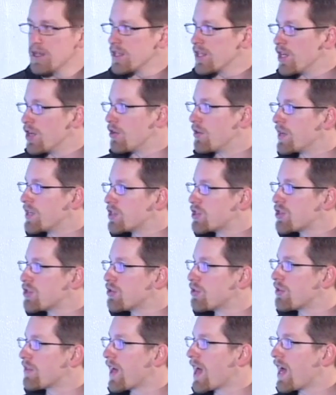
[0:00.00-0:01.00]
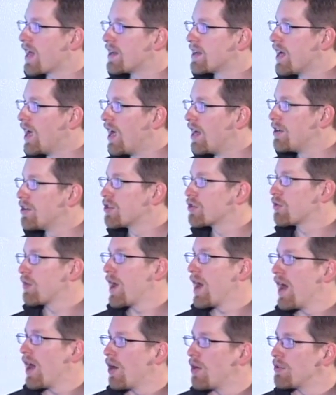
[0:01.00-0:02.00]
you know, ensure that
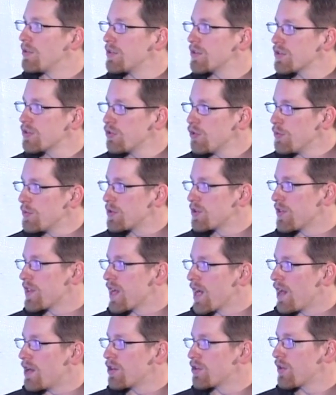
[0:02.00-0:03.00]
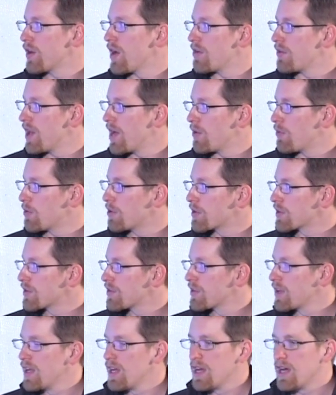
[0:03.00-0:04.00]
underground groups or that underground
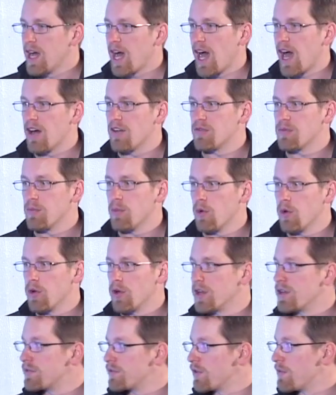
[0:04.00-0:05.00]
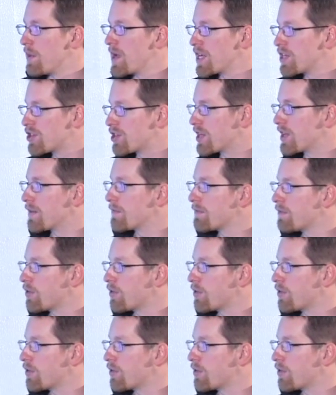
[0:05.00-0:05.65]
networks have more information,